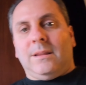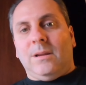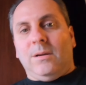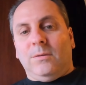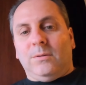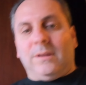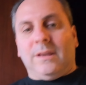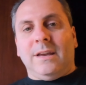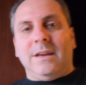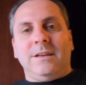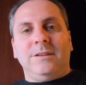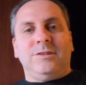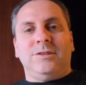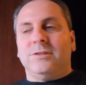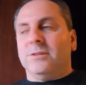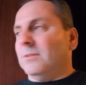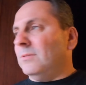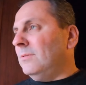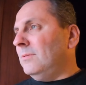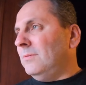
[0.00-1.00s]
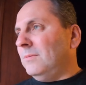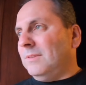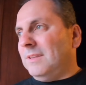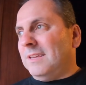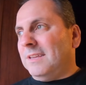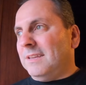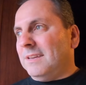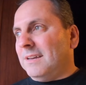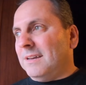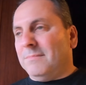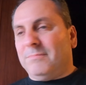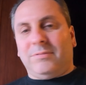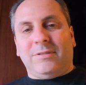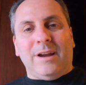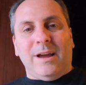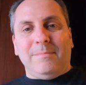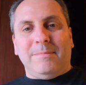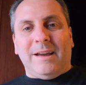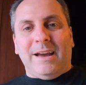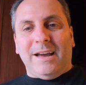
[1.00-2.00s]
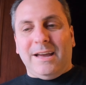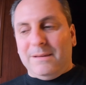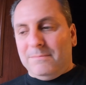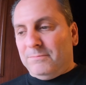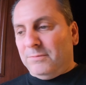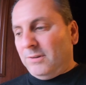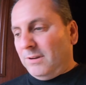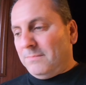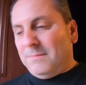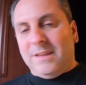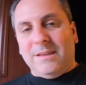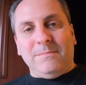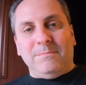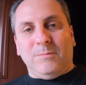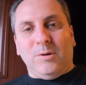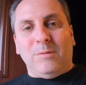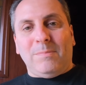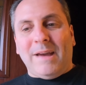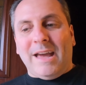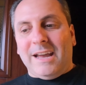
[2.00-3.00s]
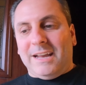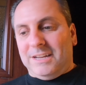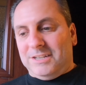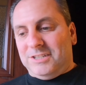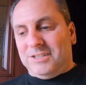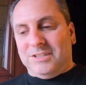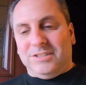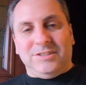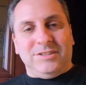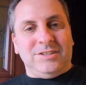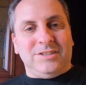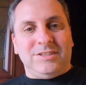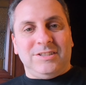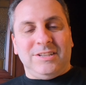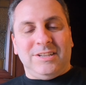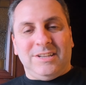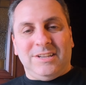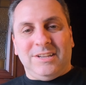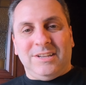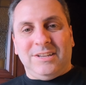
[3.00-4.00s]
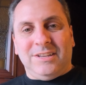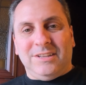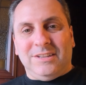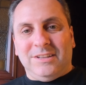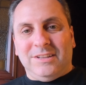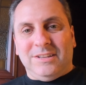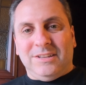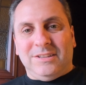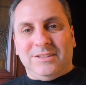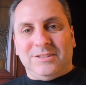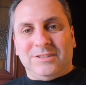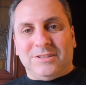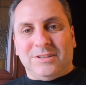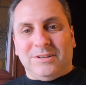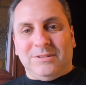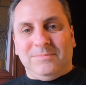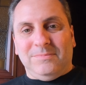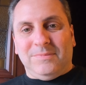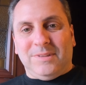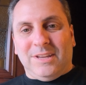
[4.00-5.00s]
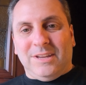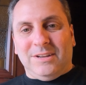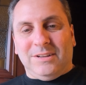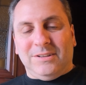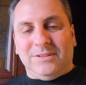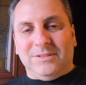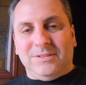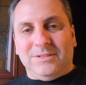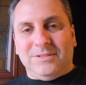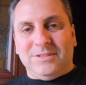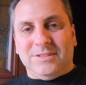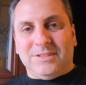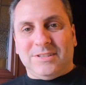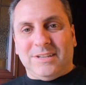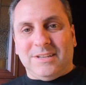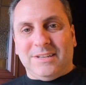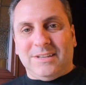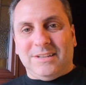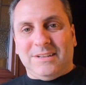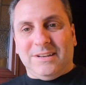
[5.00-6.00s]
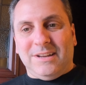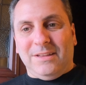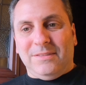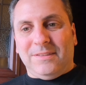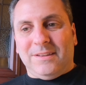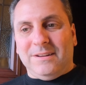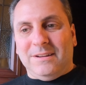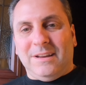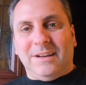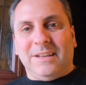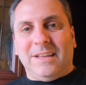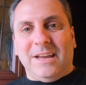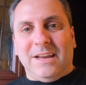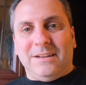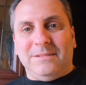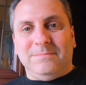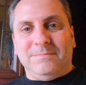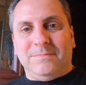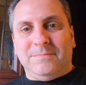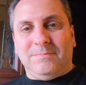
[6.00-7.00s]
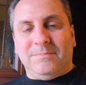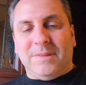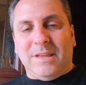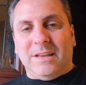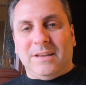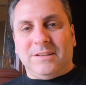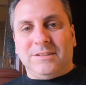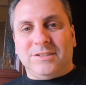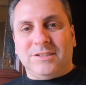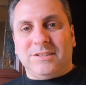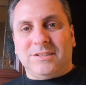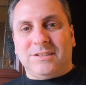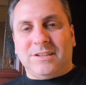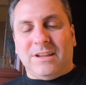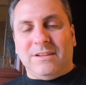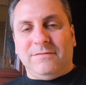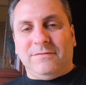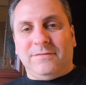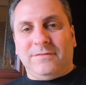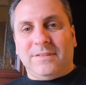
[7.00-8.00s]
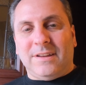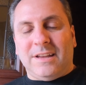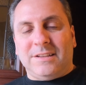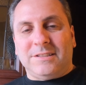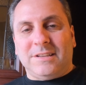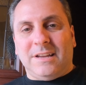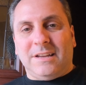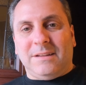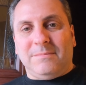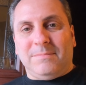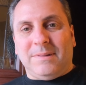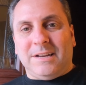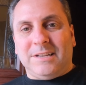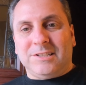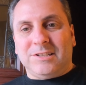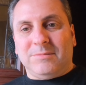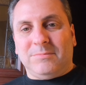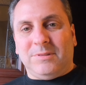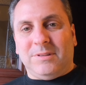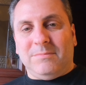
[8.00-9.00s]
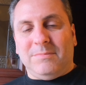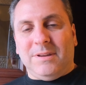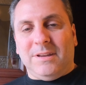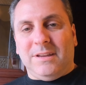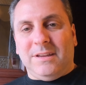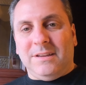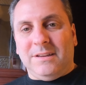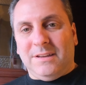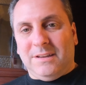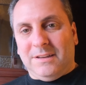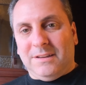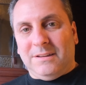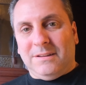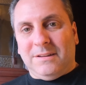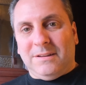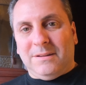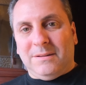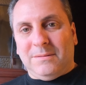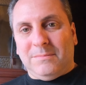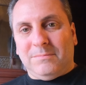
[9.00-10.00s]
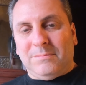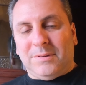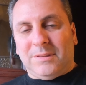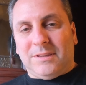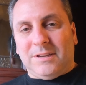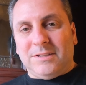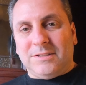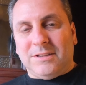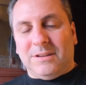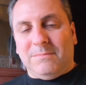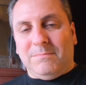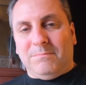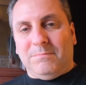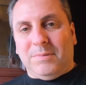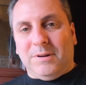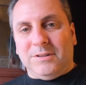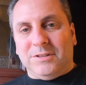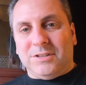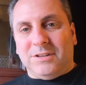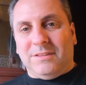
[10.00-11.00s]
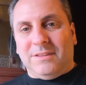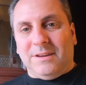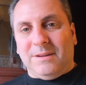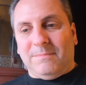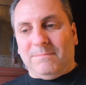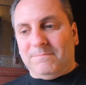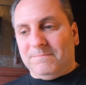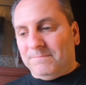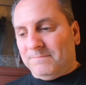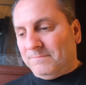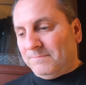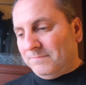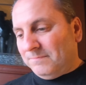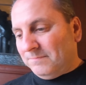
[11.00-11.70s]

Okay, so the Prime guy brought me more packages. So here goes nothing. Again, being as safe as I can possibly be. But there's a bunch of them.